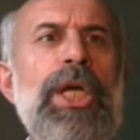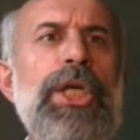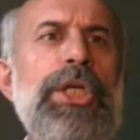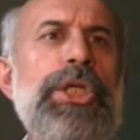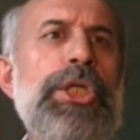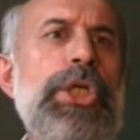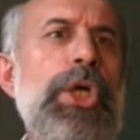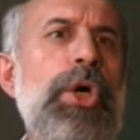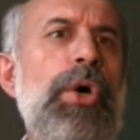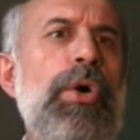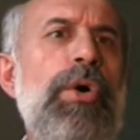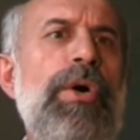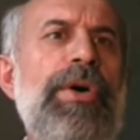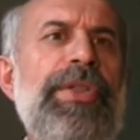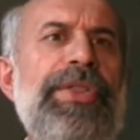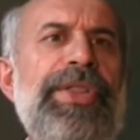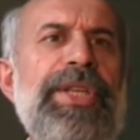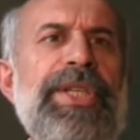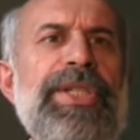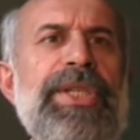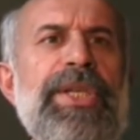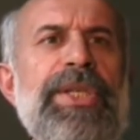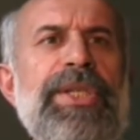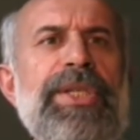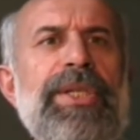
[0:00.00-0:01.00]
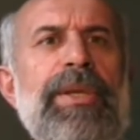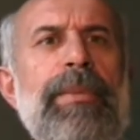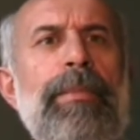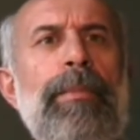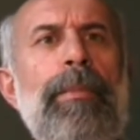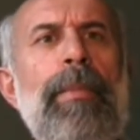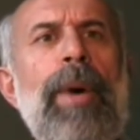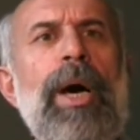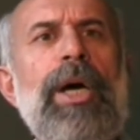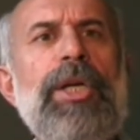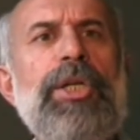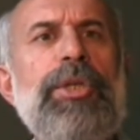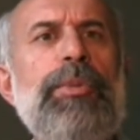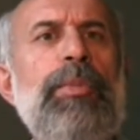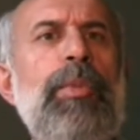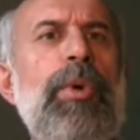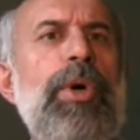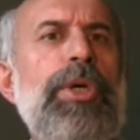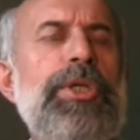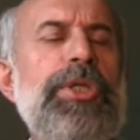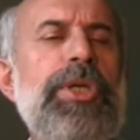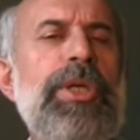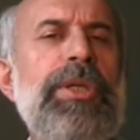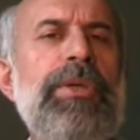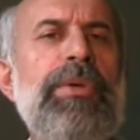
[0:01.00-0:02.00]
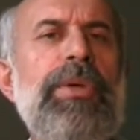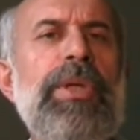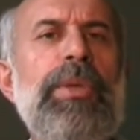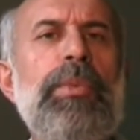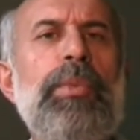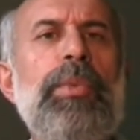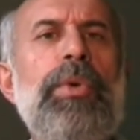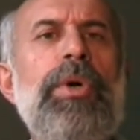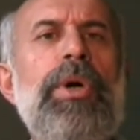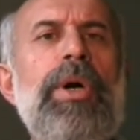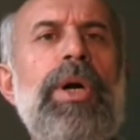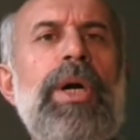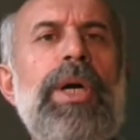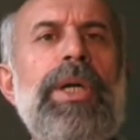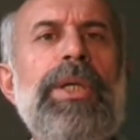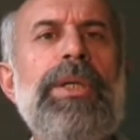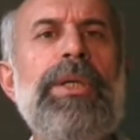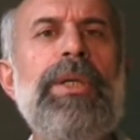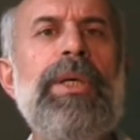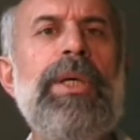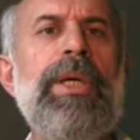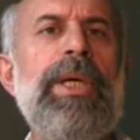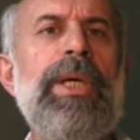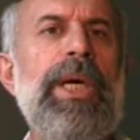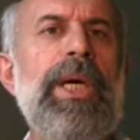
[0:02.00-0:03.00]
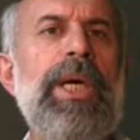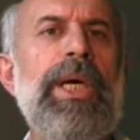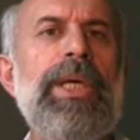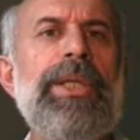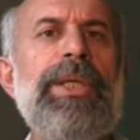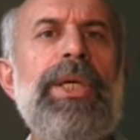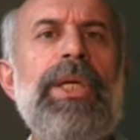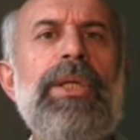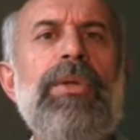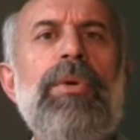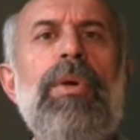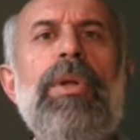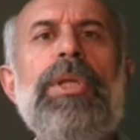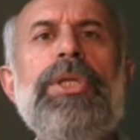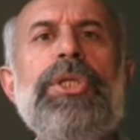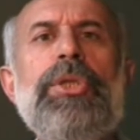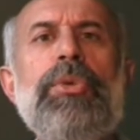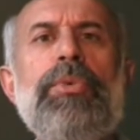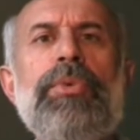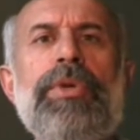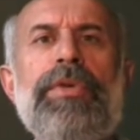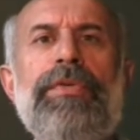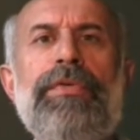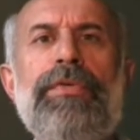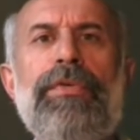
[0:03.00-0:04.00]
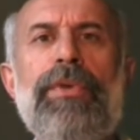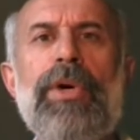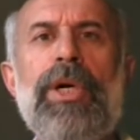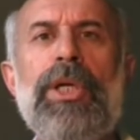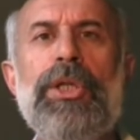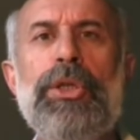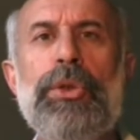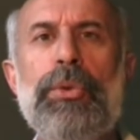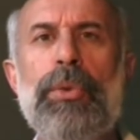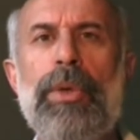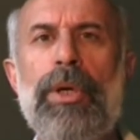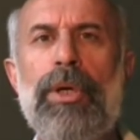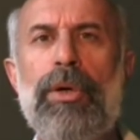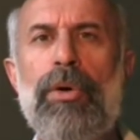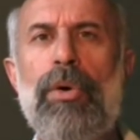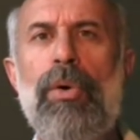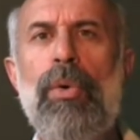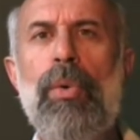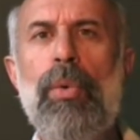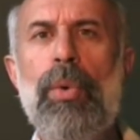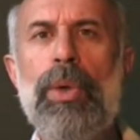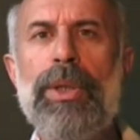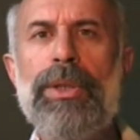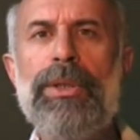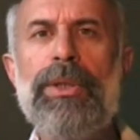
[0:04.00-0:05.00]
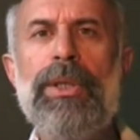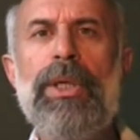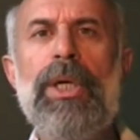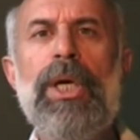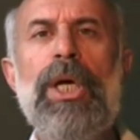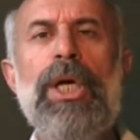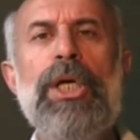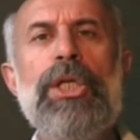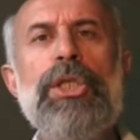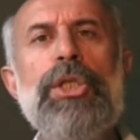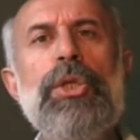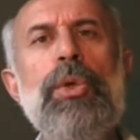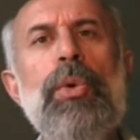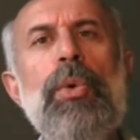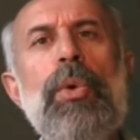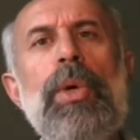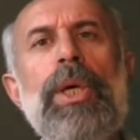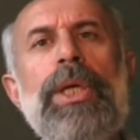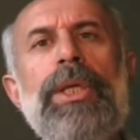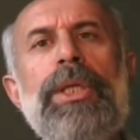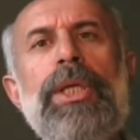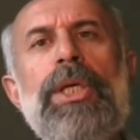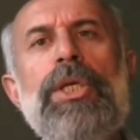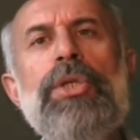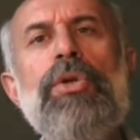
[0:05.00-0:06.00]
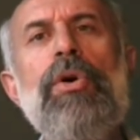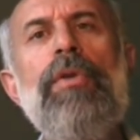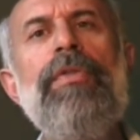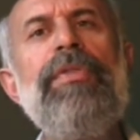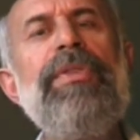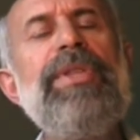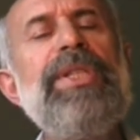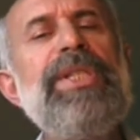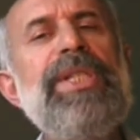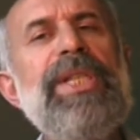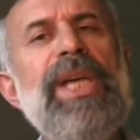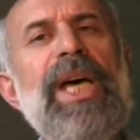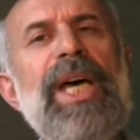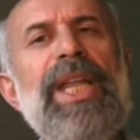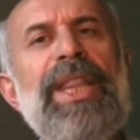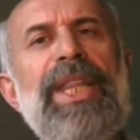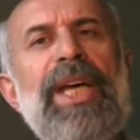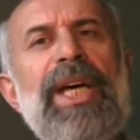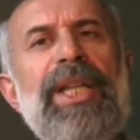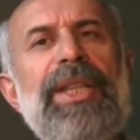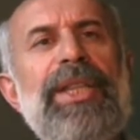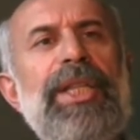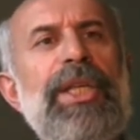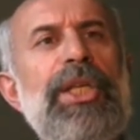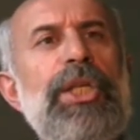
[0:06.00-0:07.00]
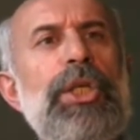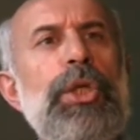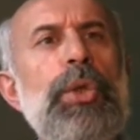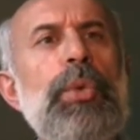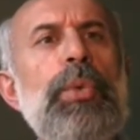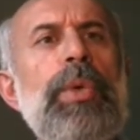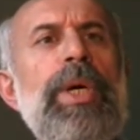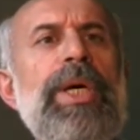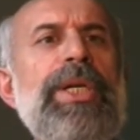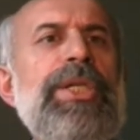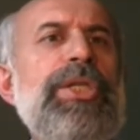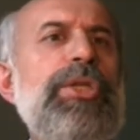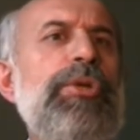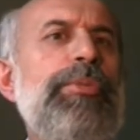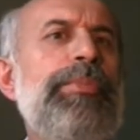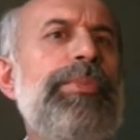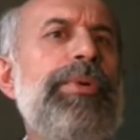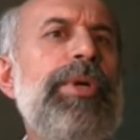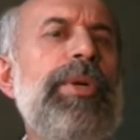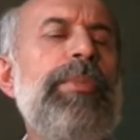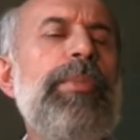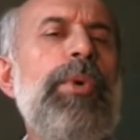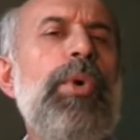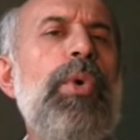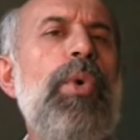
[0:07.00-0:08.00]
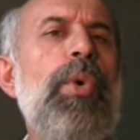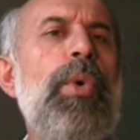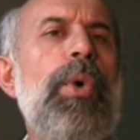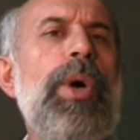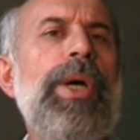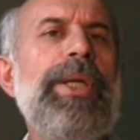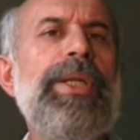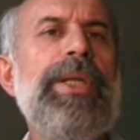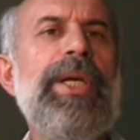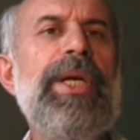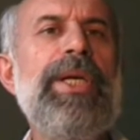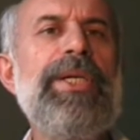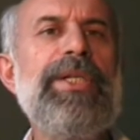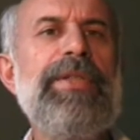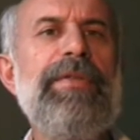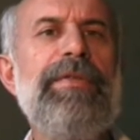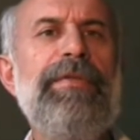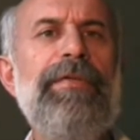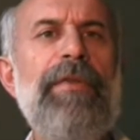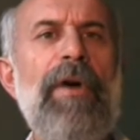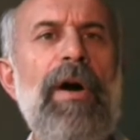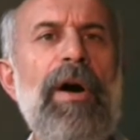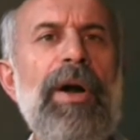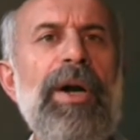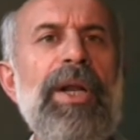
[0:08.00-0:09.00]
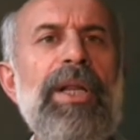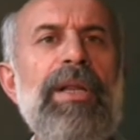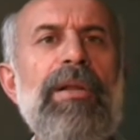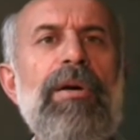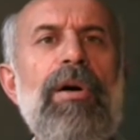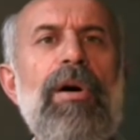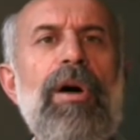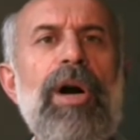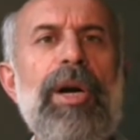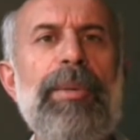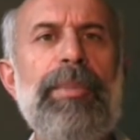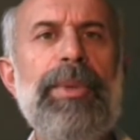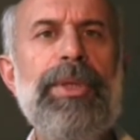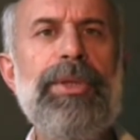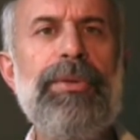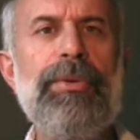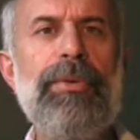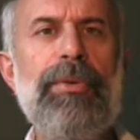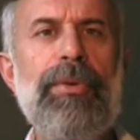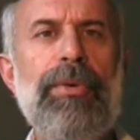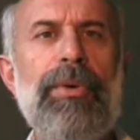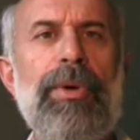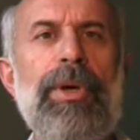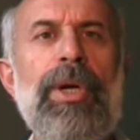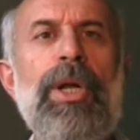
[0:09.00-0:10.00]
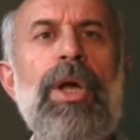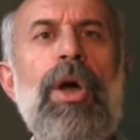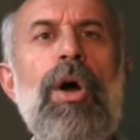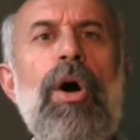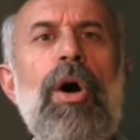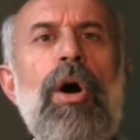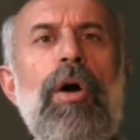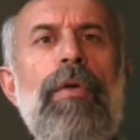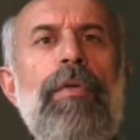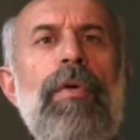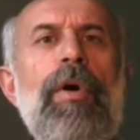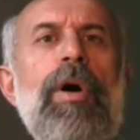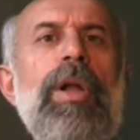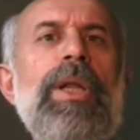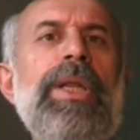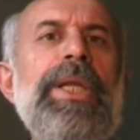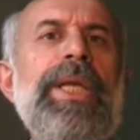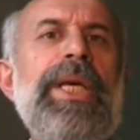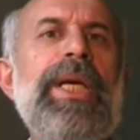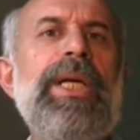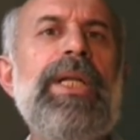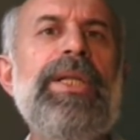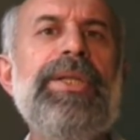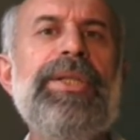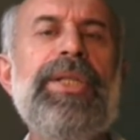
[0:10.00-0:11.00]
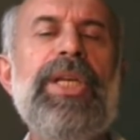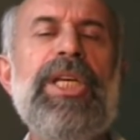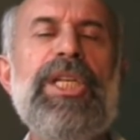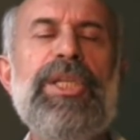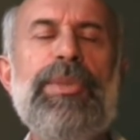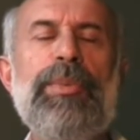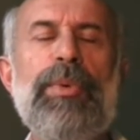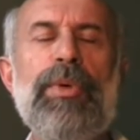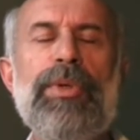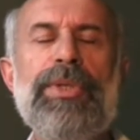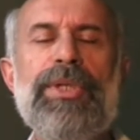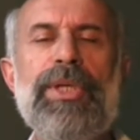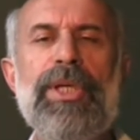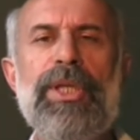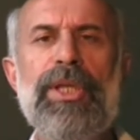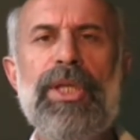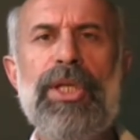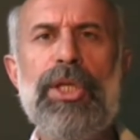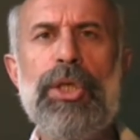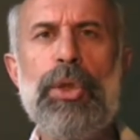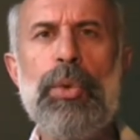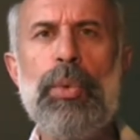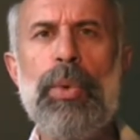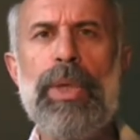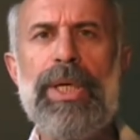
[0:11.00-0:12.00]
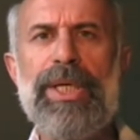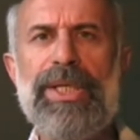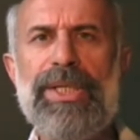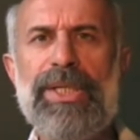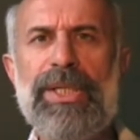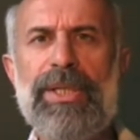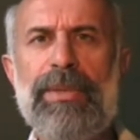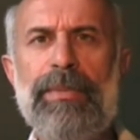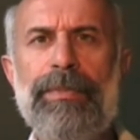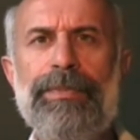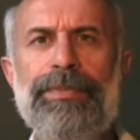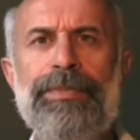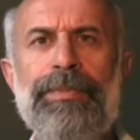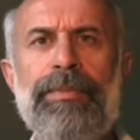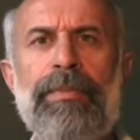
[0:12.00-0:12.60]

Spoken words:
So this is a much more general word. It can also refer to a court. So it is often said that the U.S. Supreme Court is the final arbiter of all legal disputes in the U.S.